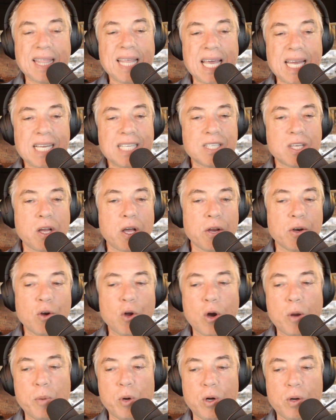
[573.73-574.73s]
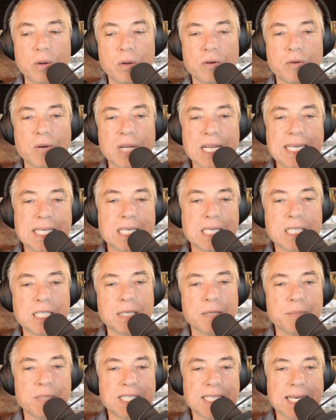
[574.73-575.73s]
That is not normal
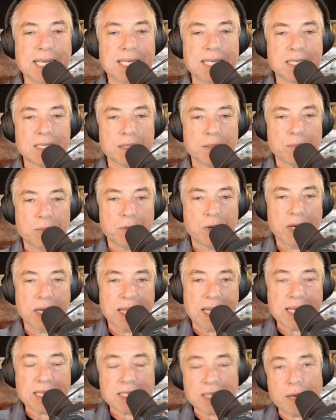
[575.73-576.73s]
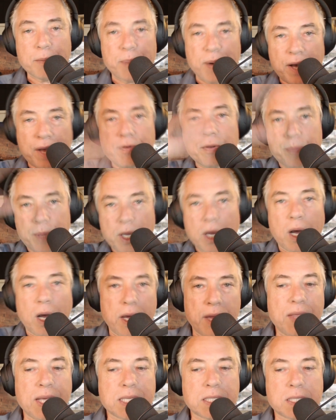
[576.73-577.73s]
relationship sadism, right? That's above and
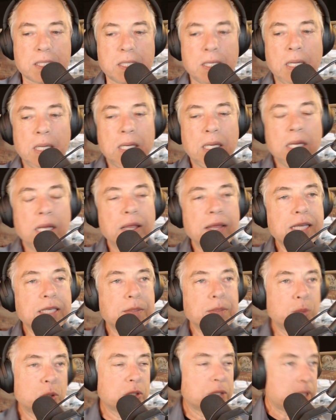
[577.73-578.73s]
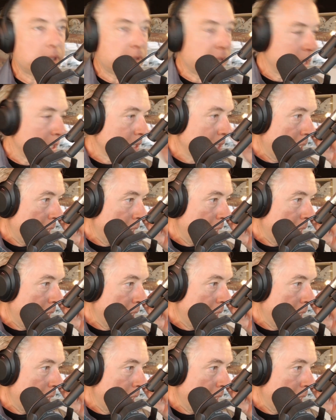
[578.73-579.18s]
beyond. That's more serious.